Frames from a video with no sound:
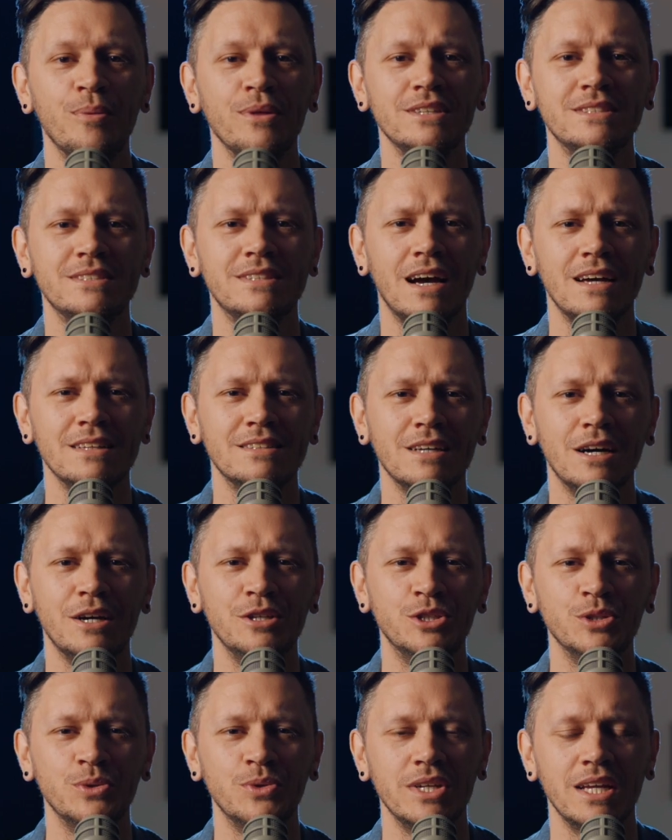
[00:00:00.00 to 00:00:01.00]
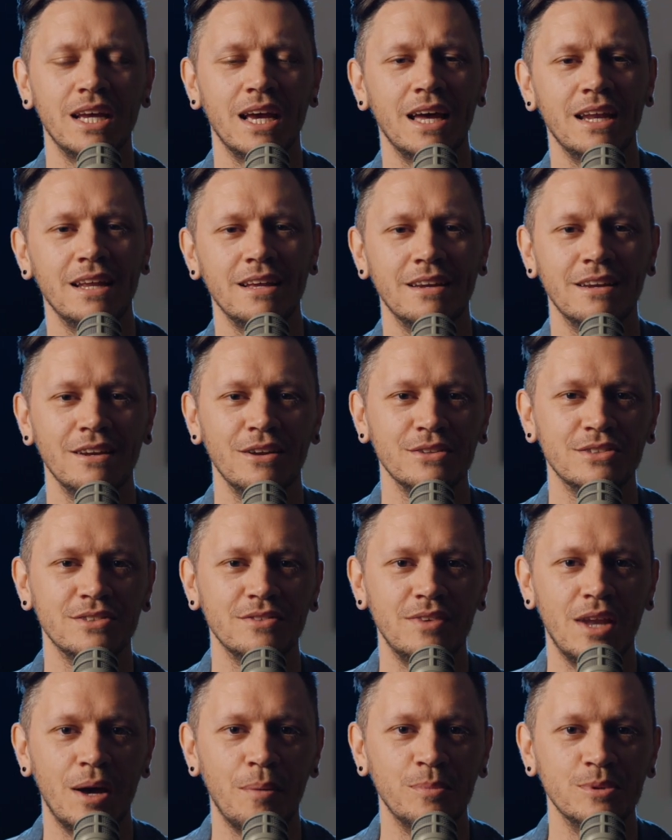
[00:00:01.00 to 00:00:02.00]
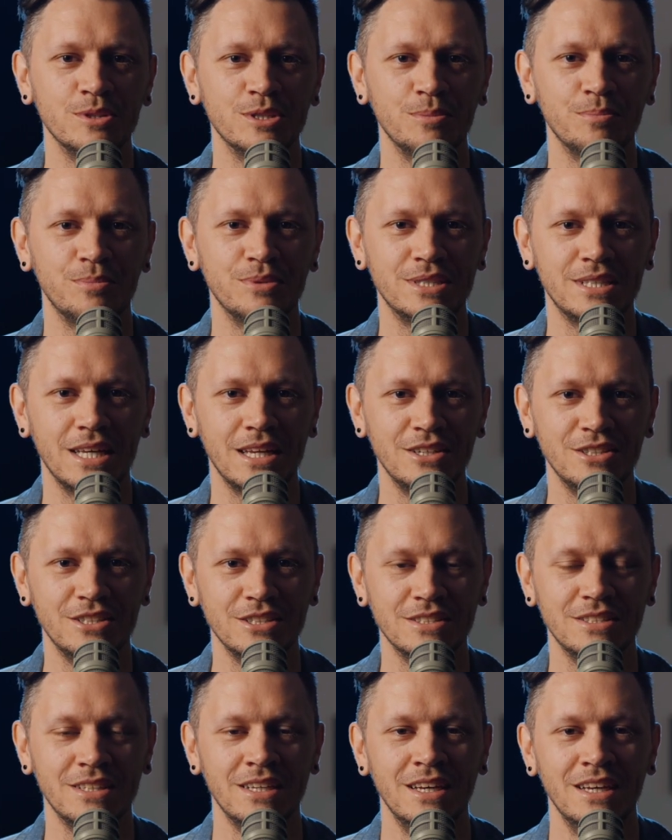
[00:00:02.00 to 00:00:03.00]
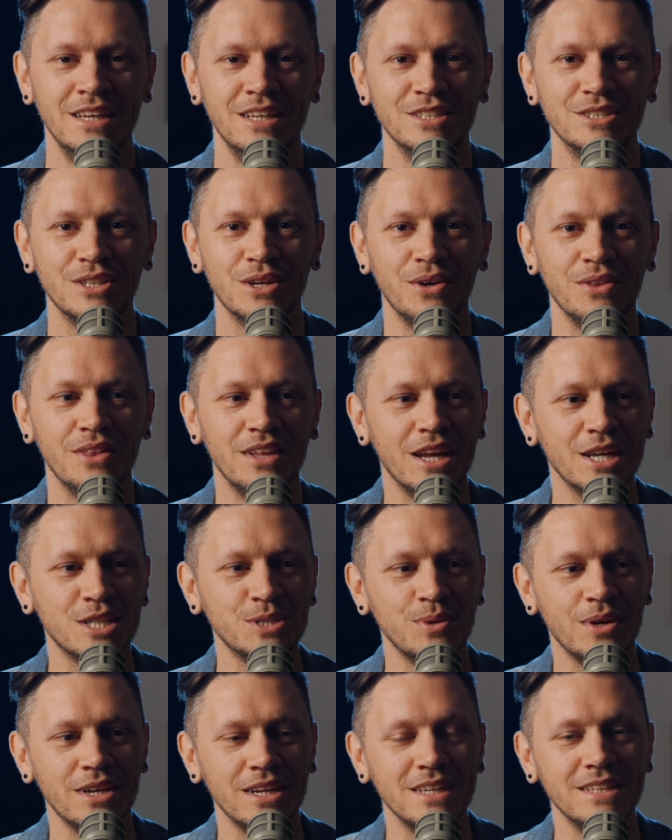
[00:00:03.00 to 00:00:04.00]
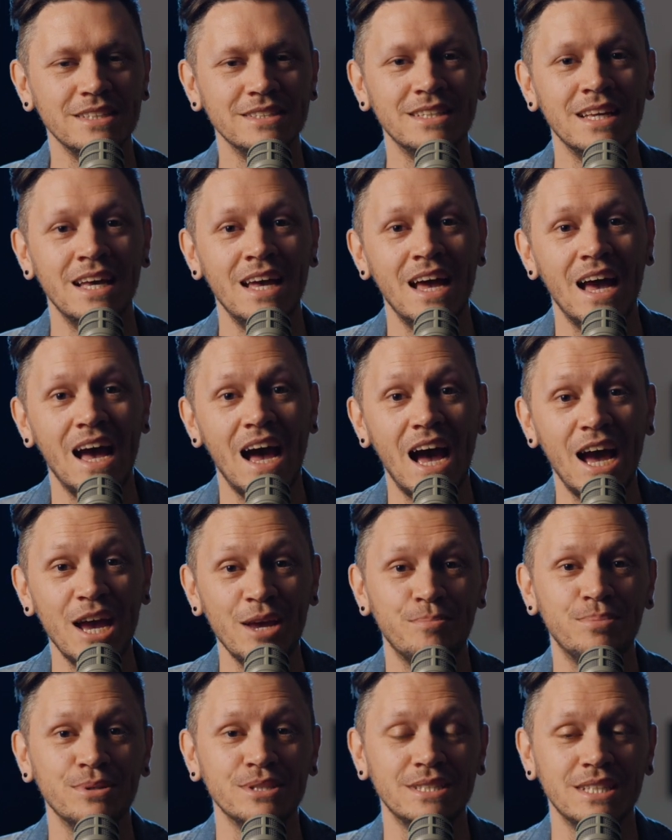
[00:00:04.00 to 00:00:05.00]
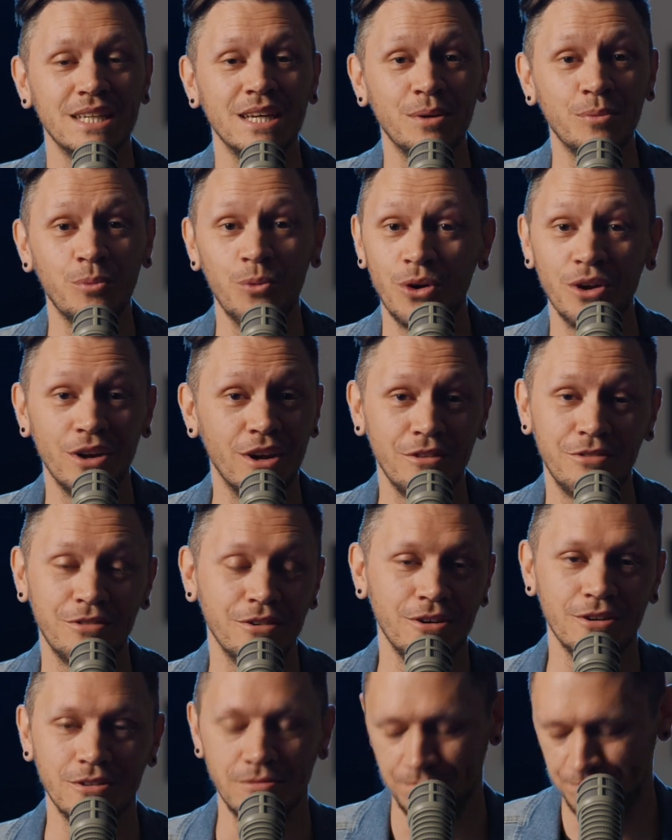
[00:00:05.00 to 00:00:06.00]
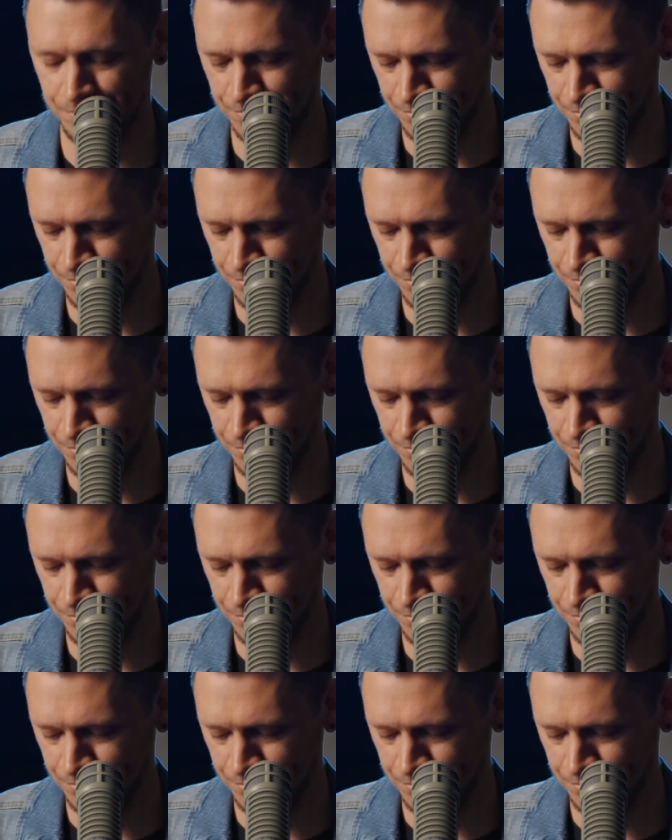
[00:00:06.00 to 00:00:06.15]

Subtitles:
these stats aren't doing your head in, lots of numbers and percentages. So the next one is 8% want, I've forgotten,